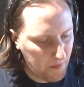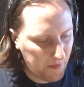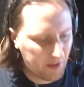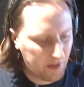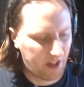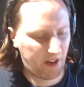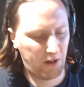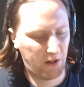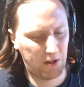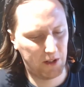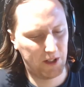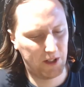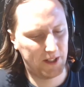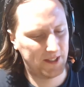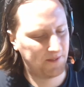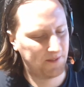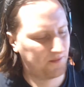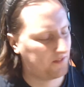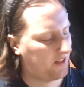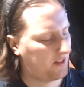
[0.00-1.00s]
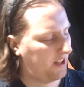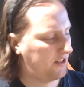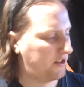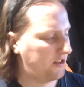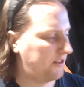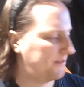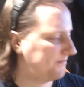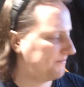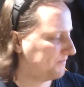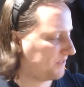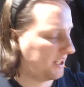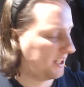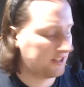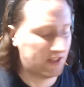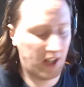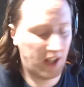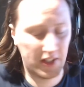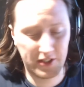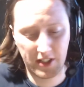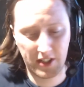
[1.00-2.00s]
Oh, it's good. It's not
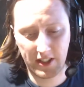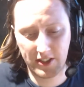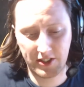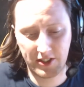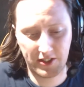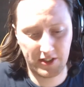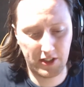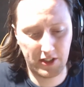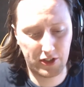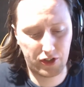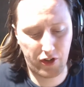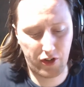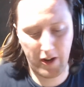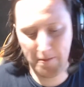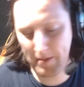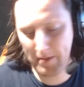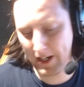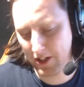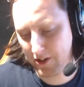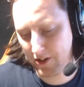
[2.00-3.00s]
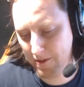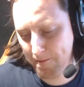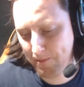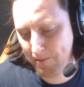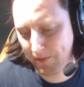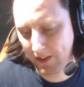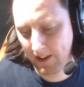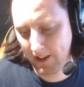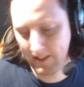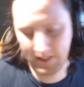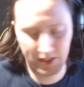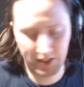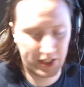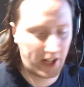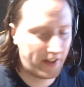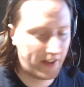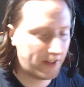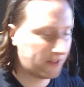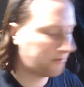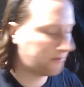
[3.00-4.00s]
as good as the straight peach. The cherry
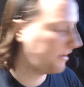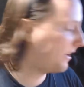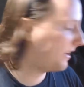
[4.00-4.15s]
does make it